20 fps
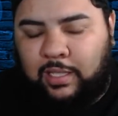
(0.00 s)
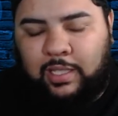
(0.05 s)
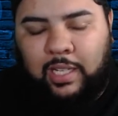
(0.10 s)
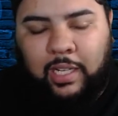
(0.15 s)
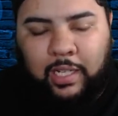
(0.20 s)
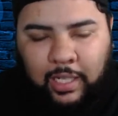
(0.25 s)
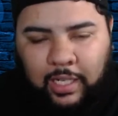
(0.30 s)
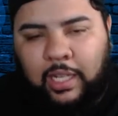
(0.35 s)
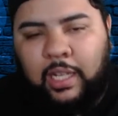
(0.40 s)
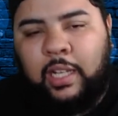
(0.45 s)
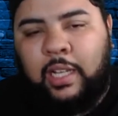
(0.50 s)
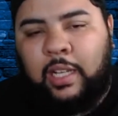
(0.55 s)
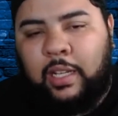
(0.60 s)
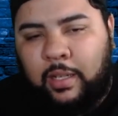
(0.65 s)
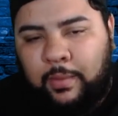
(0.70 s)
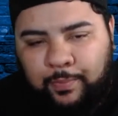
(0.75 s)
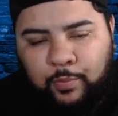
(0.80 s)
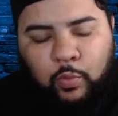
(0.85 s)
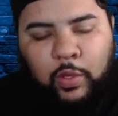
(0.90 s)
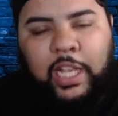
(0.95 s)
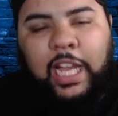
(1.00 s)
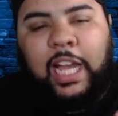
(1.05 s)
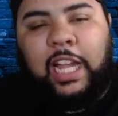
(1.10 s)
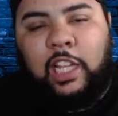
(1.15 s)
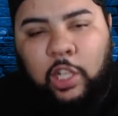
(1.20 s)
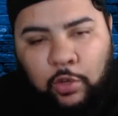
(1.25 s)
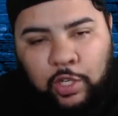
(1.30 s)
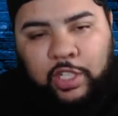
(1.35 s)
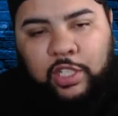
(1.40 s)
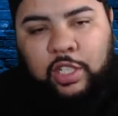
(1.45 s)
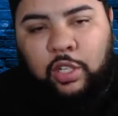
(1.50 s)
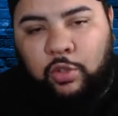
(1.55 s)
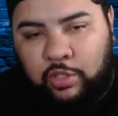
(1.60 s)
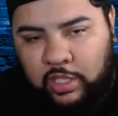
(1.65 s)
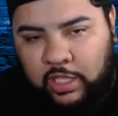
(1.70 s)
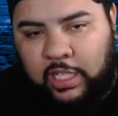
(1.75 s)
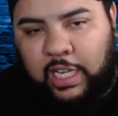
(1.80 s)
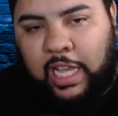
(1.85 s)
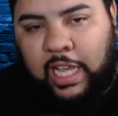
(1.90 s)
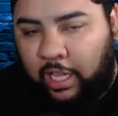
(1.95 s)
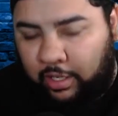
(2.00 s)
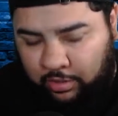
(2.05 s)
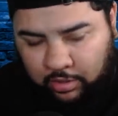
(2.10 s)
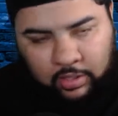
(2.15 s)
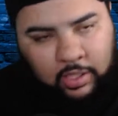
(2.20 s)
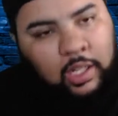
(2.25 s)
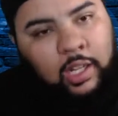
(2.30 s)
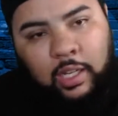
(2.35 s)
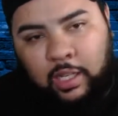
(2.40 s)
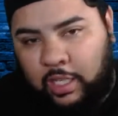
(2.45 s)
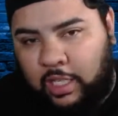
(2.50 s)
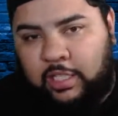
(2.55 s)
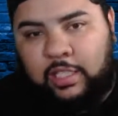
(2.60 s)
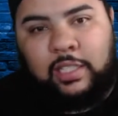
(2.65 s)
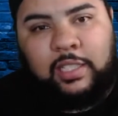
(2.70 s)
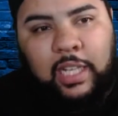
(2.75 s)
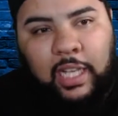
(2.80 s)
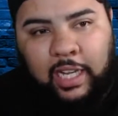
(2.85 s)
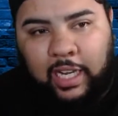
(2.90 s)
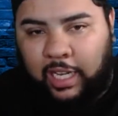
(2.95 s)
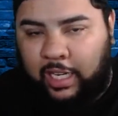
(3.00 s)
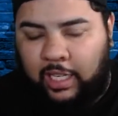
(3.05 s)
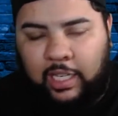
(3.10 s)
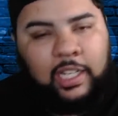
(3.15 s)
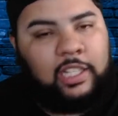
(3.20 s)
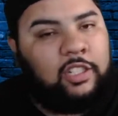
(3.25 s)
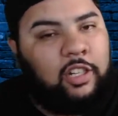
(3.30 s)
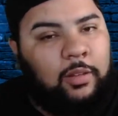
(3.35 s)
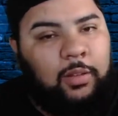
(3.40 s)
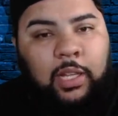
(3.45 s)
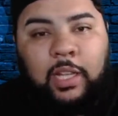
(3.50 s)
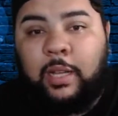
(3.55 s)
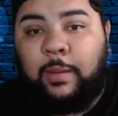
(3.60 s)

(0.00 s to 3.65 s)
Like, like we got Looney Tunes in the house. Uh, let's just say that. It's on.